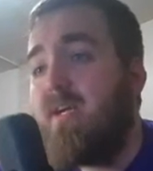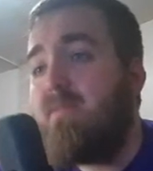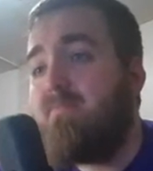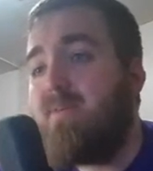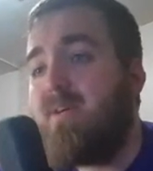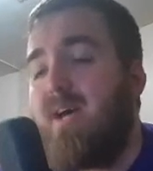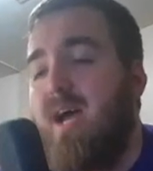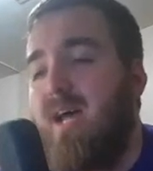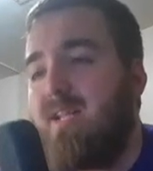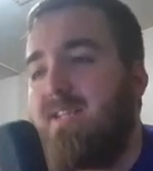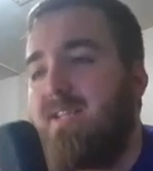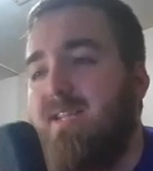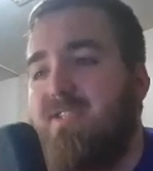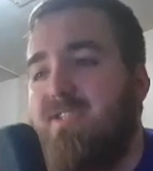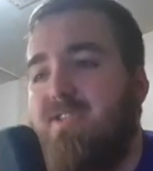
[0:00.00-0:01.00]
But I
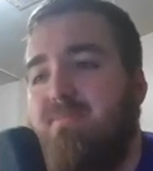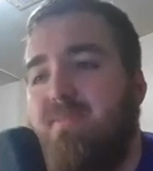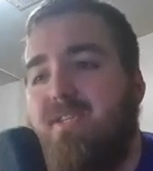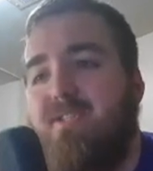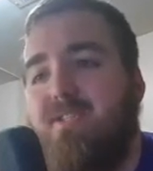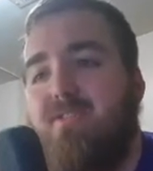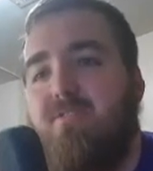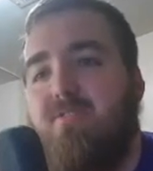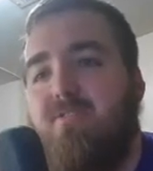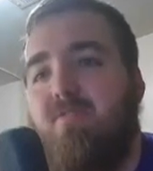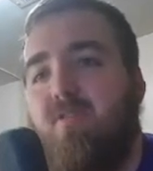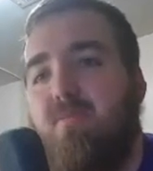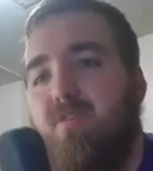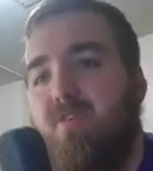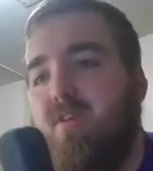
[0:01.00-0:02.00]
like that Jim Nantz and Tony
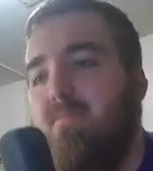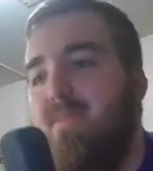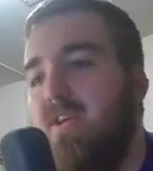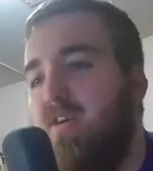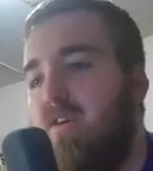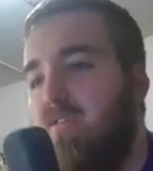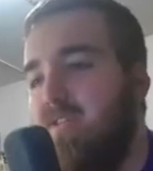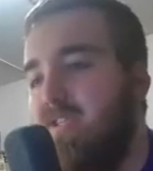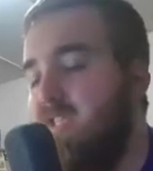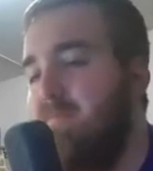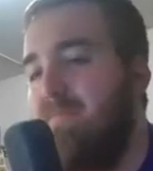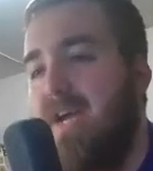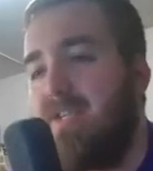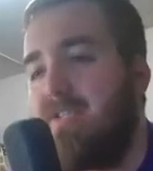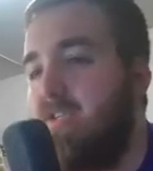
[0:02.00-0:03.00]
Romo are going to be calling this
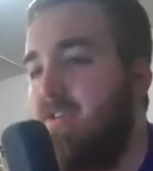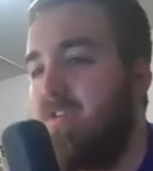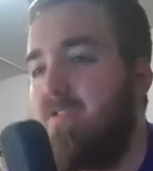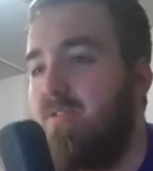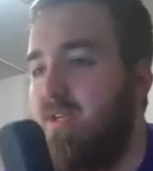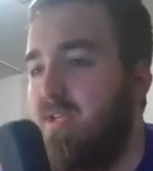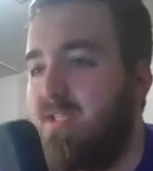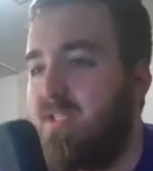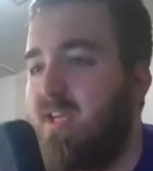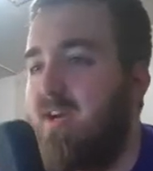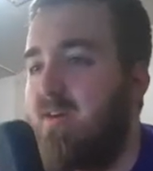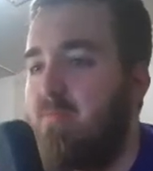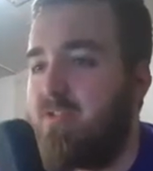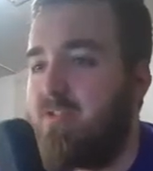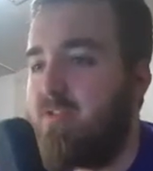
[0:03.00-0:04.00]
massacre because the
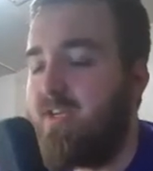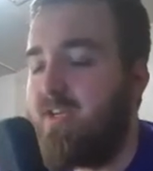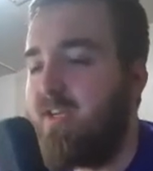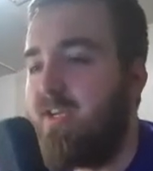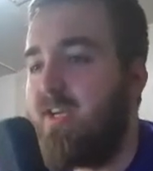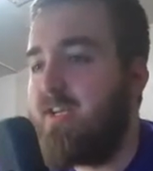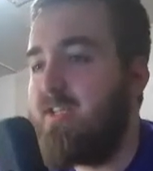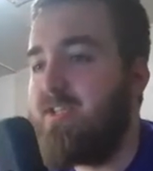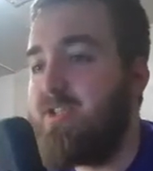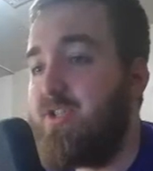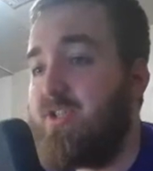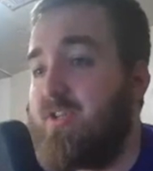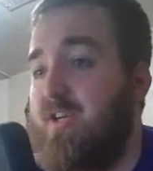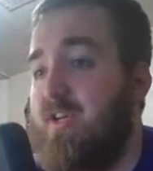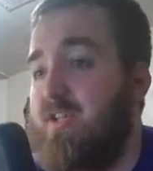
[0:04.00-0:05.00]
Cowboys are going to kick the
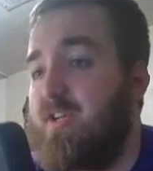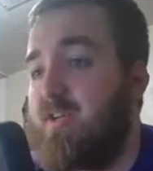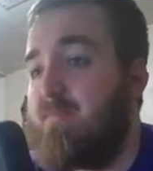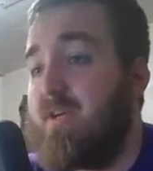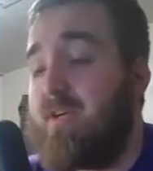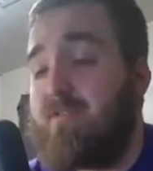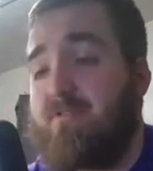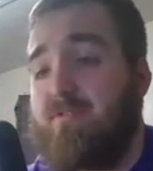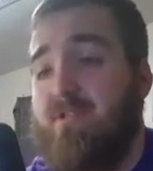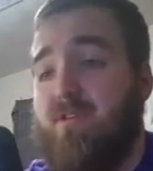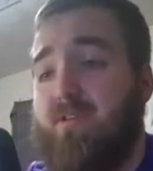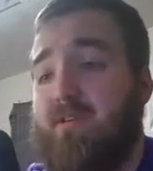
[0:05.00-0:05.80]
shit out of the Commanders.